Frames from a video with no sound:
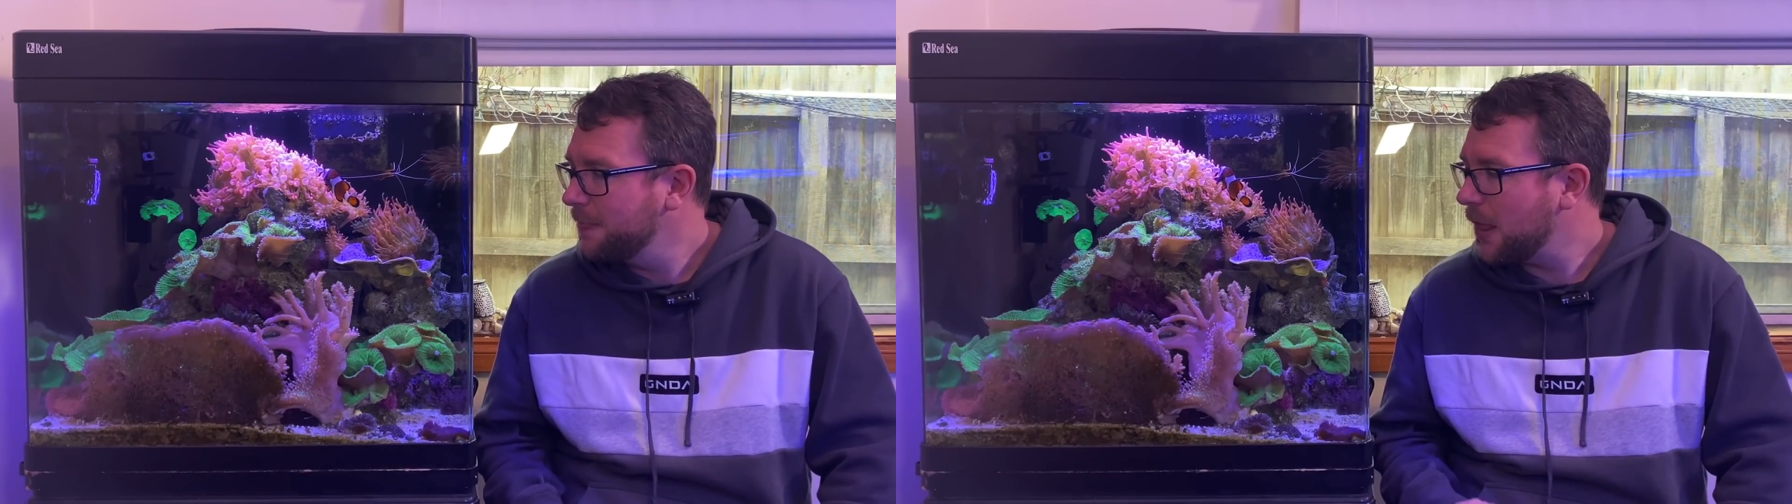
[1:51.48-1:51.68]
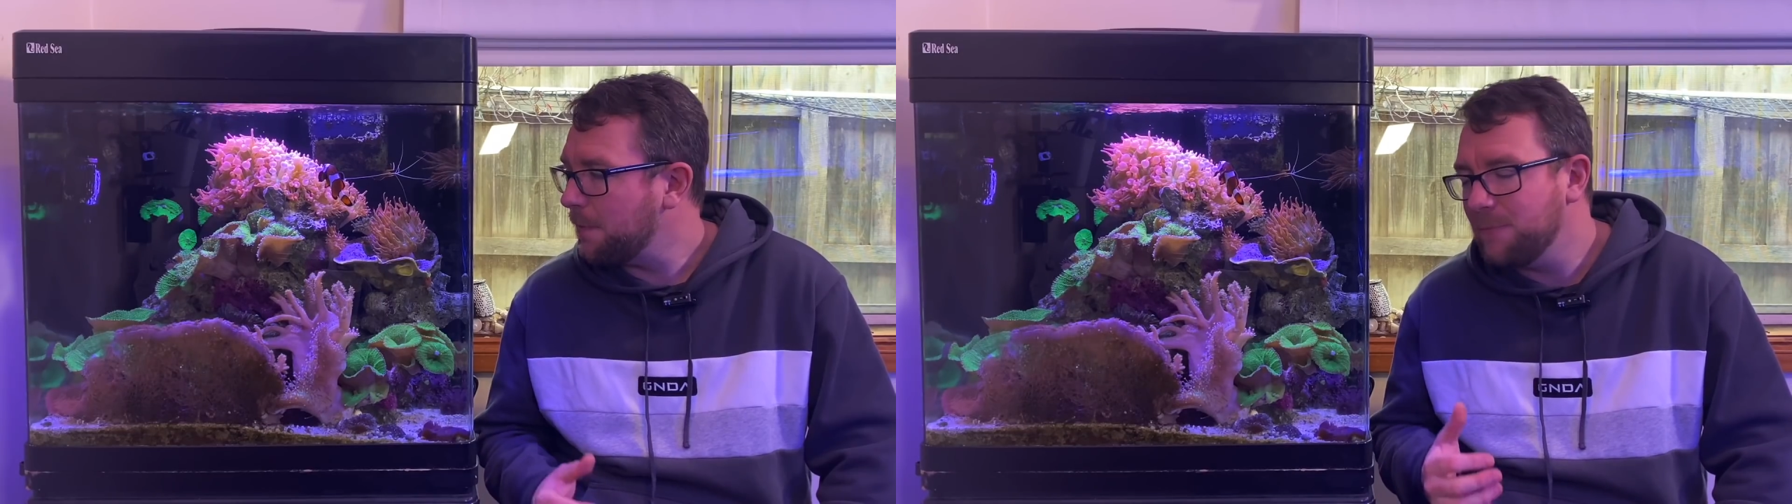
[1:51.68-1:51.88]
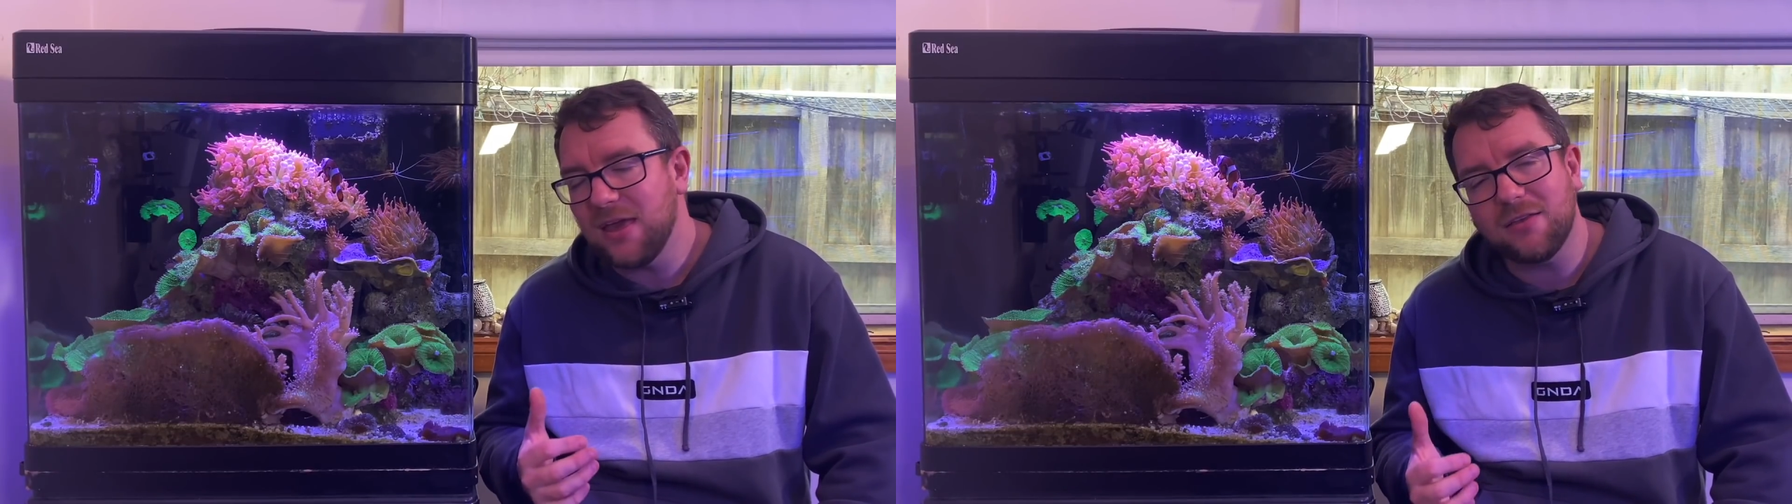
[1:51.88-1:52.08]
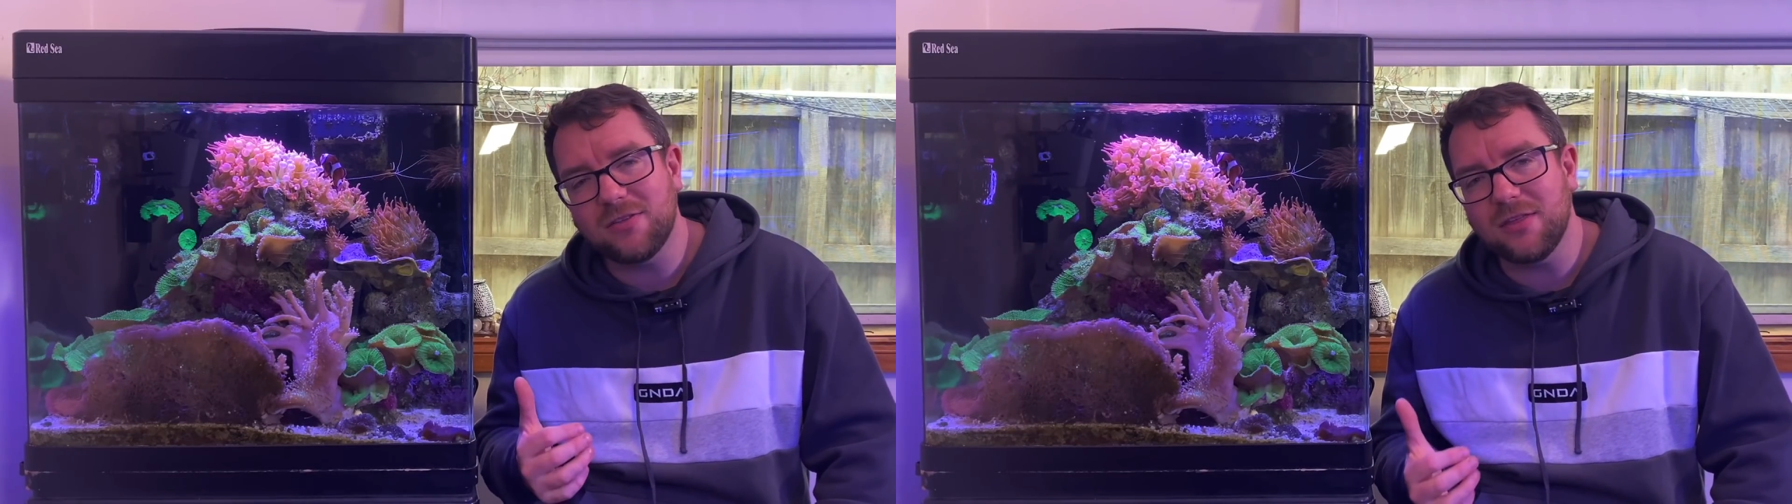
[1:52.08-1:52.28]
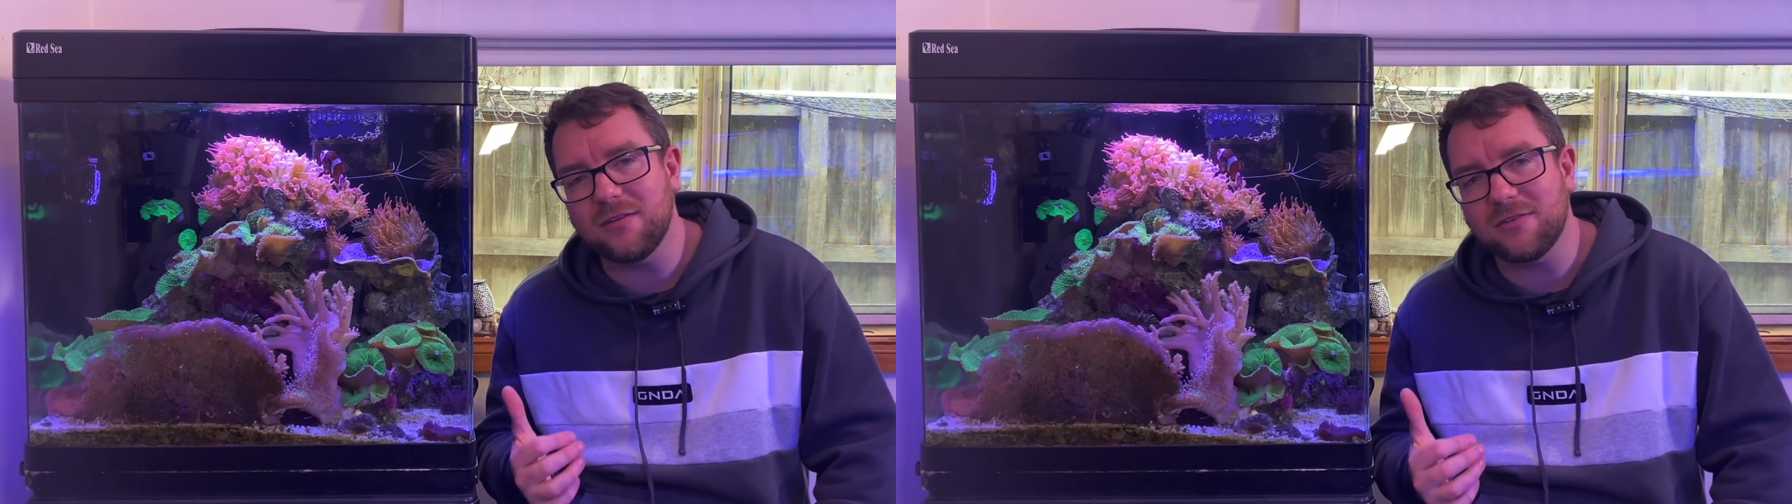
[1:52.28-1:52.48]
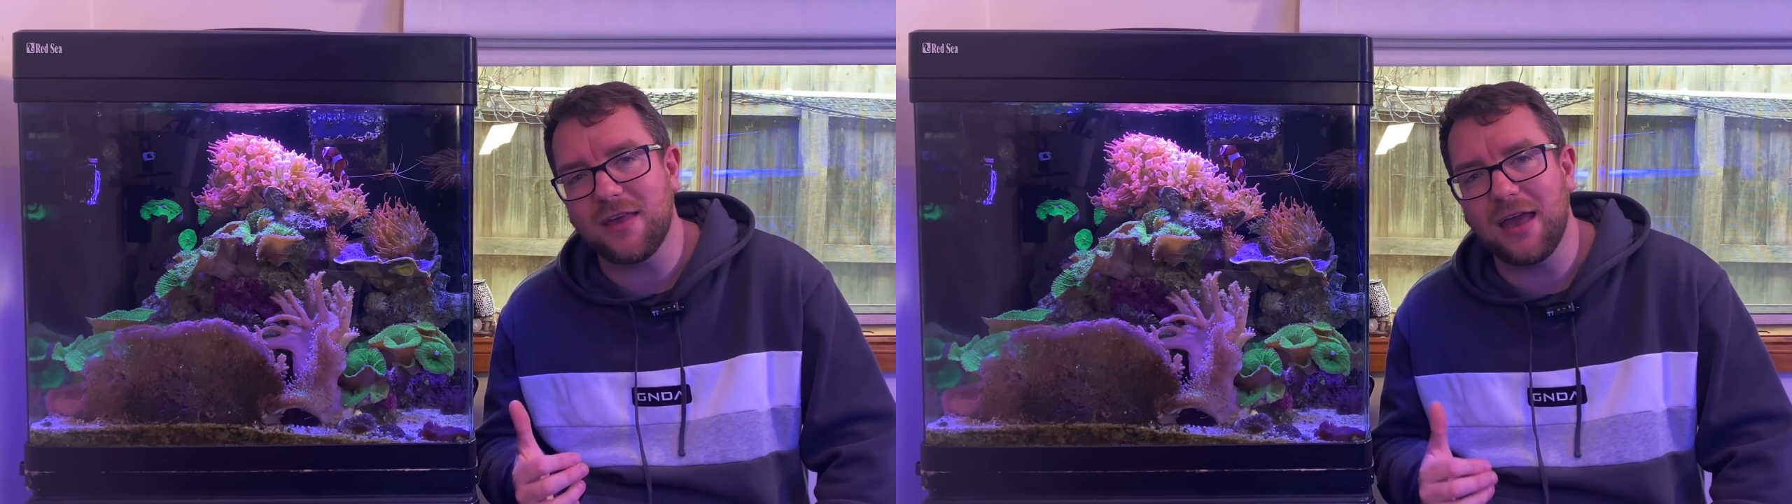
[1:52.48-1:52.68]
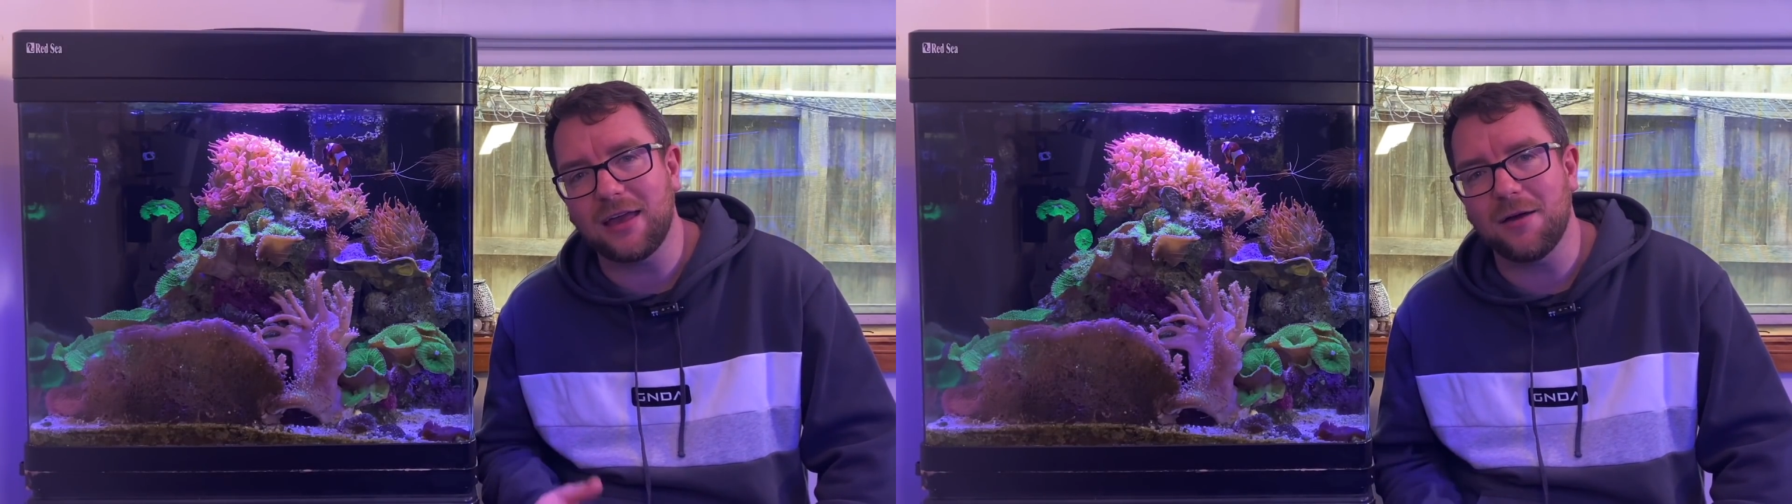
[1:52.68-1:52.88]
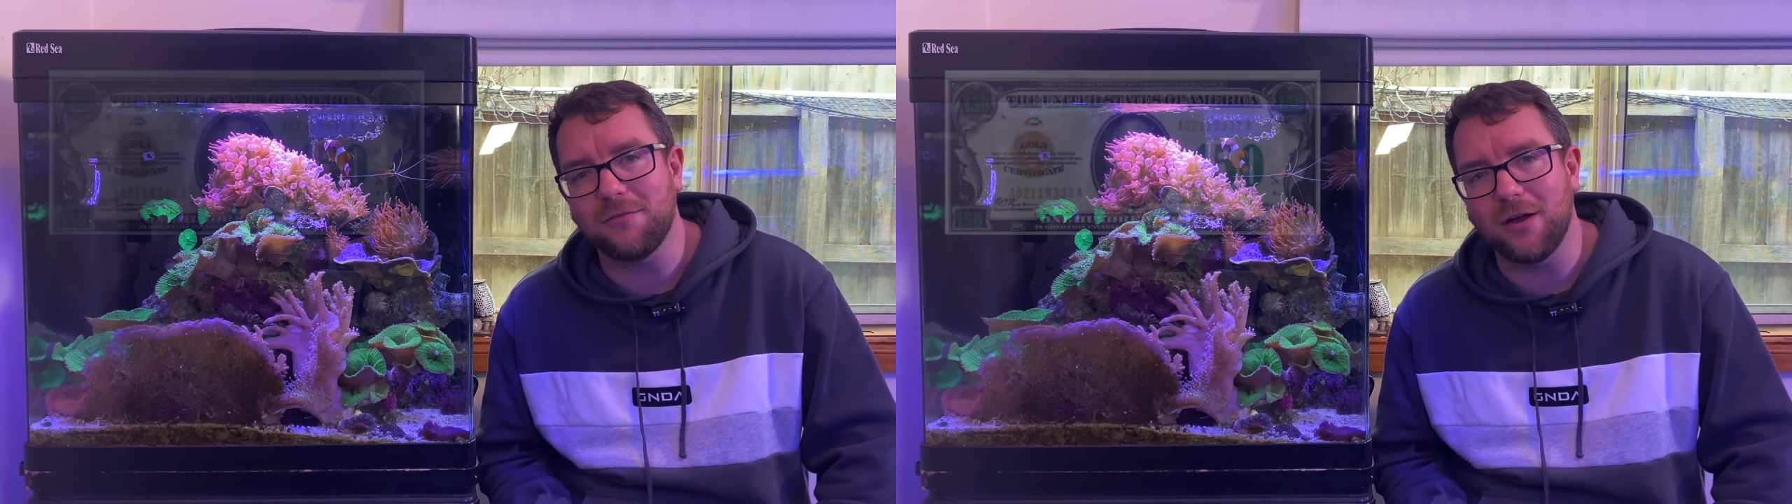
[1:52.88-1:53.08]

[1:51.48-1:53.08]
I picked this tank up